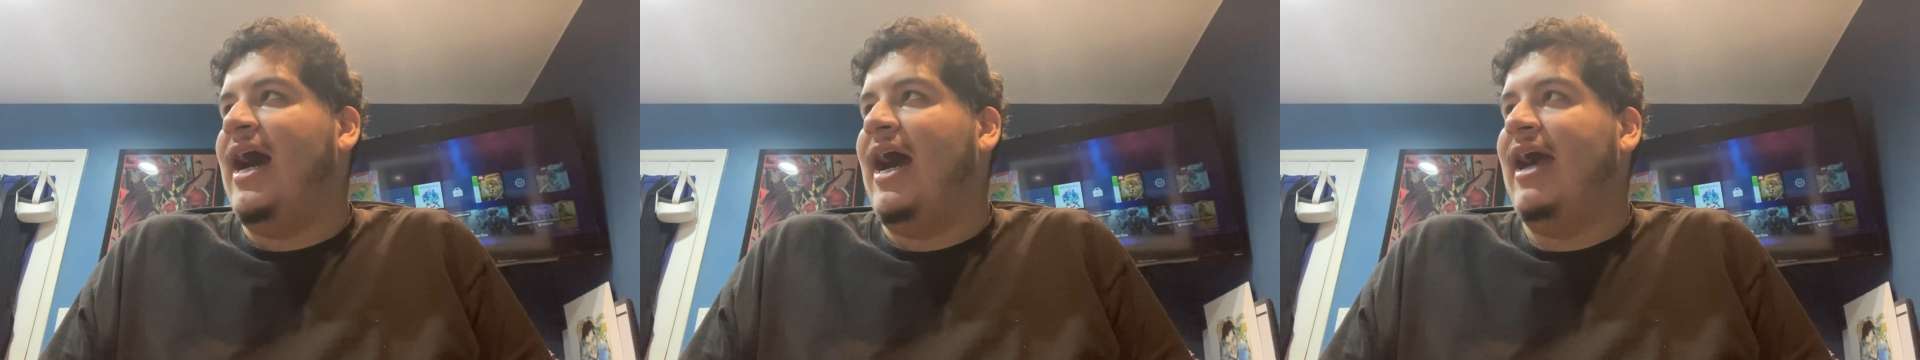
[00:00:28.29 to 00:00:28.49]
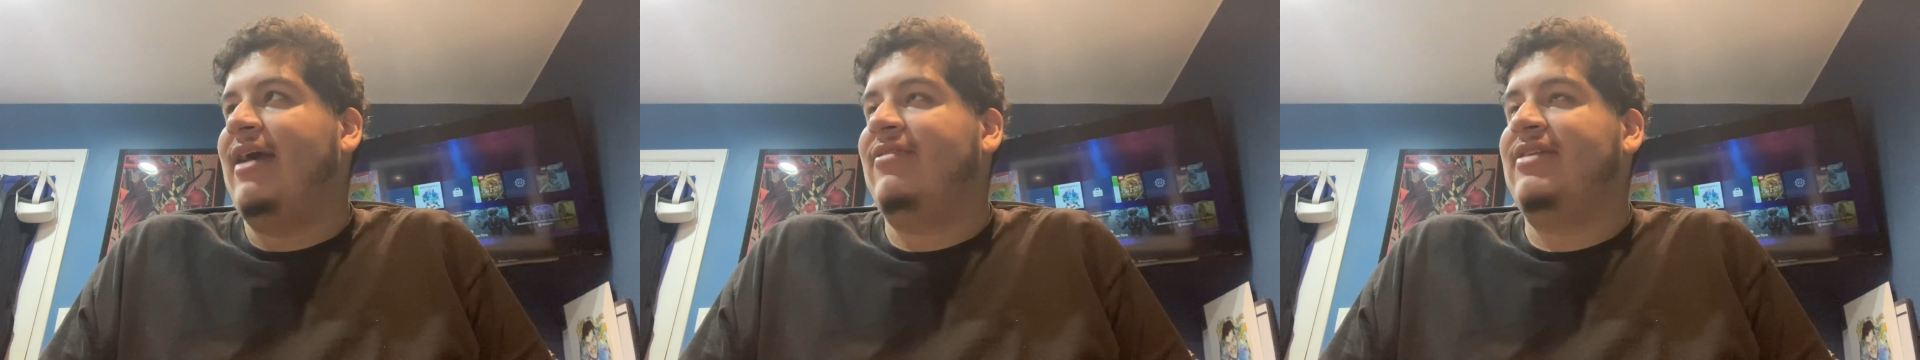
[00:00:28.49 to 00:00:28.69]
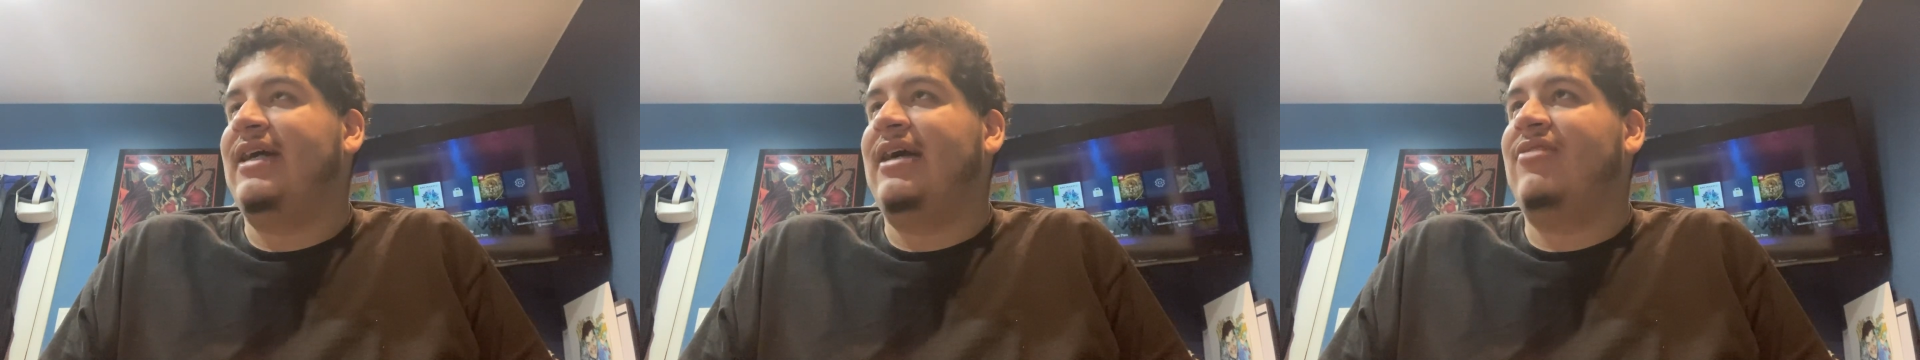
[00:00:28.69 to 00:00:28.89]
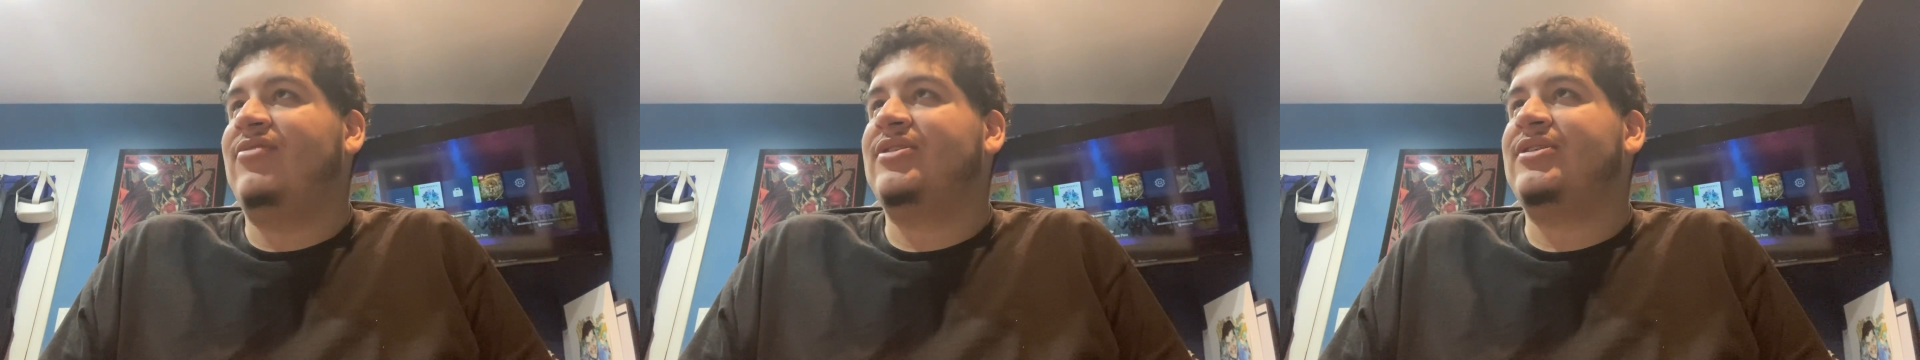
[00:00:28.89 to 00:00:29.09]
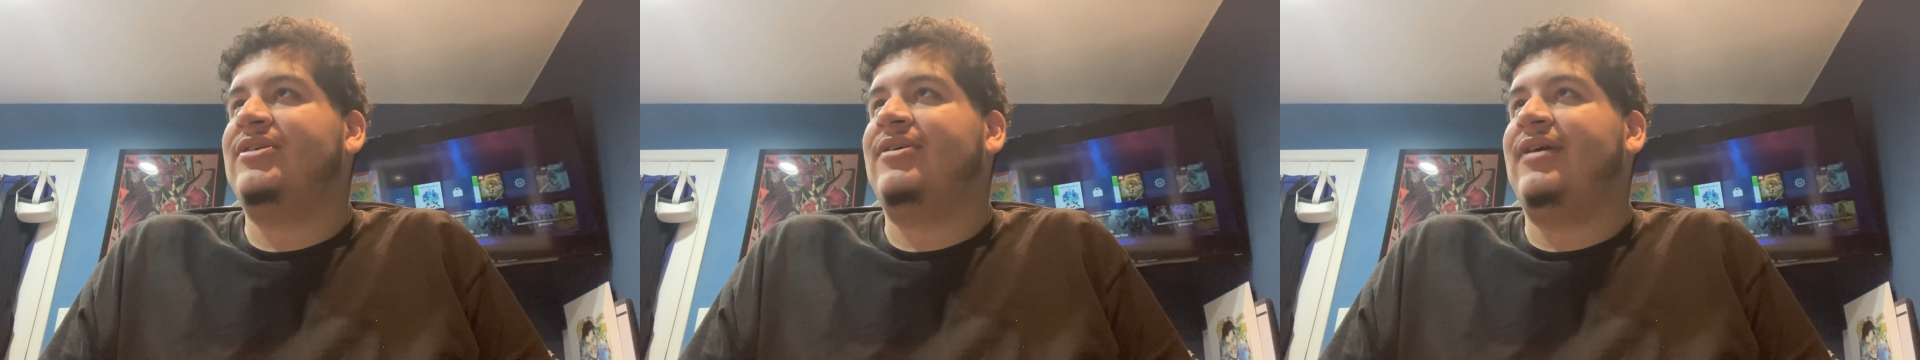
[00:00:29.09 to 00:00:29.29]
I thought it
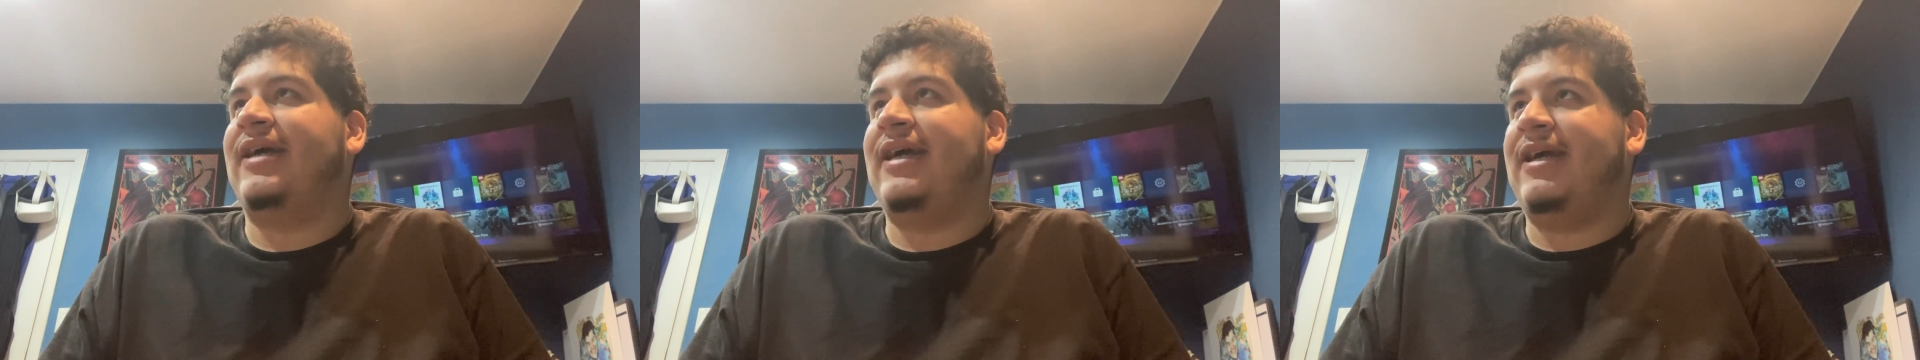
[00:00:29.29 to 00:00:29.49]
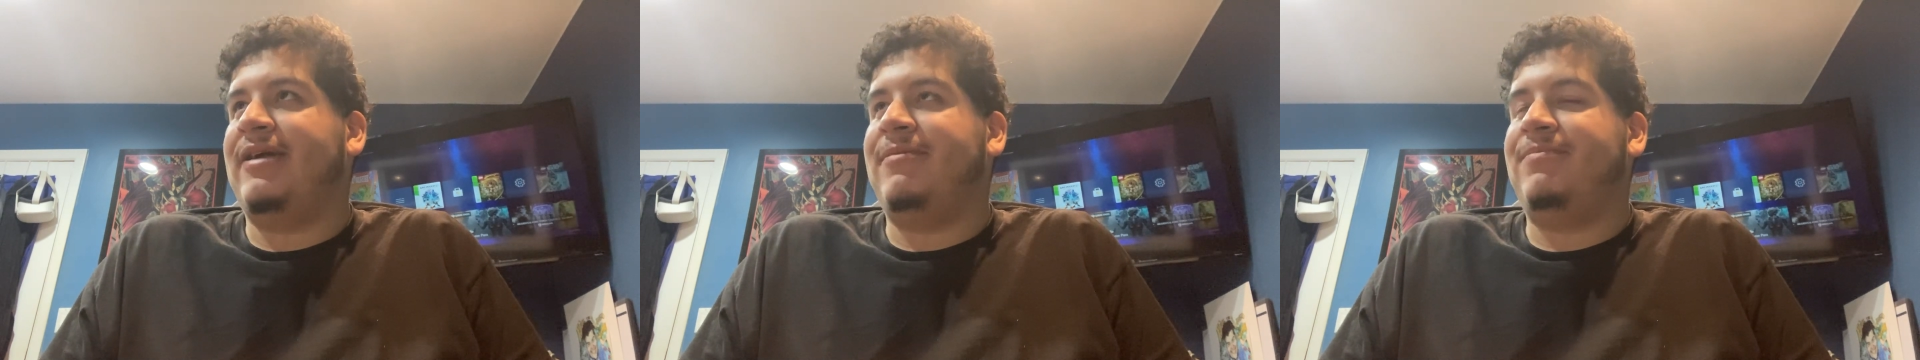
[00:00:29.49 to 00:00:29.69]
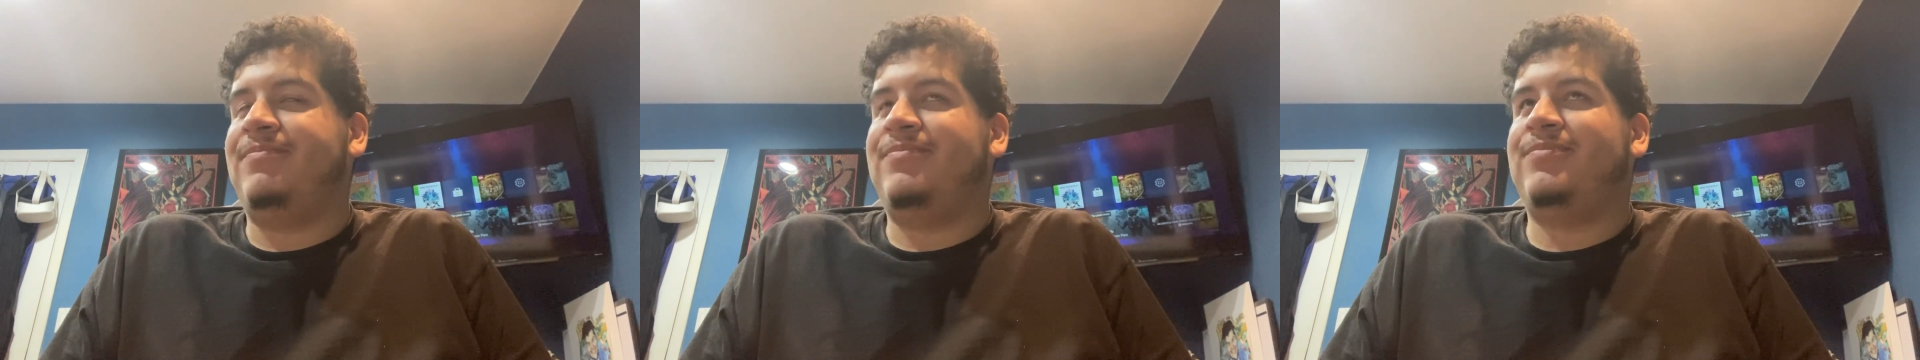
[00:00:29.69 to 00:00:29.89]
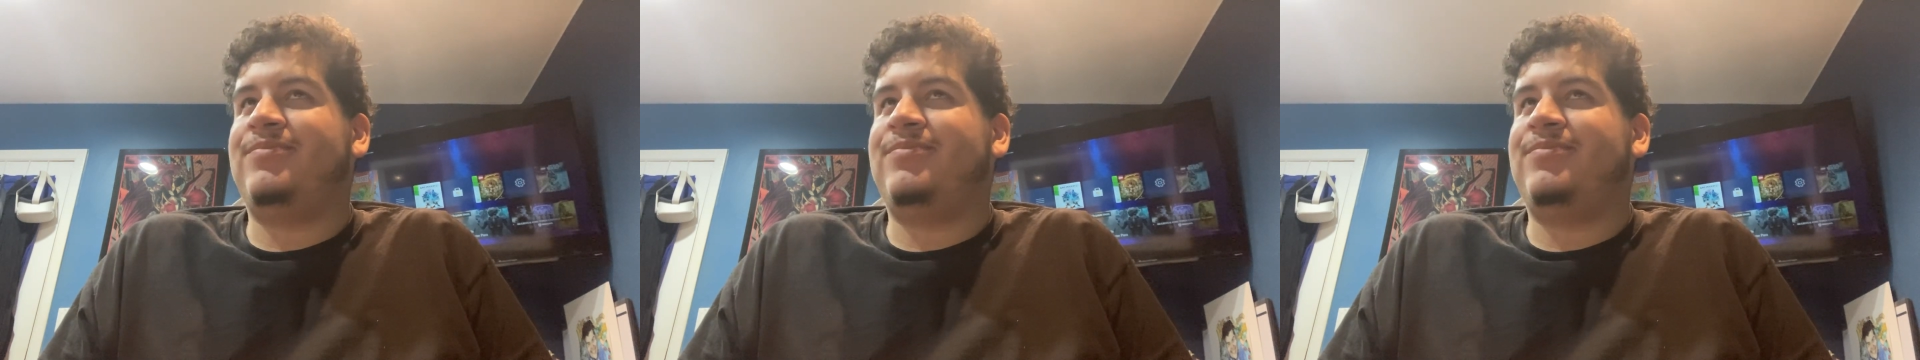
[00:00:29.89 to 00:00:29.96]
was alright.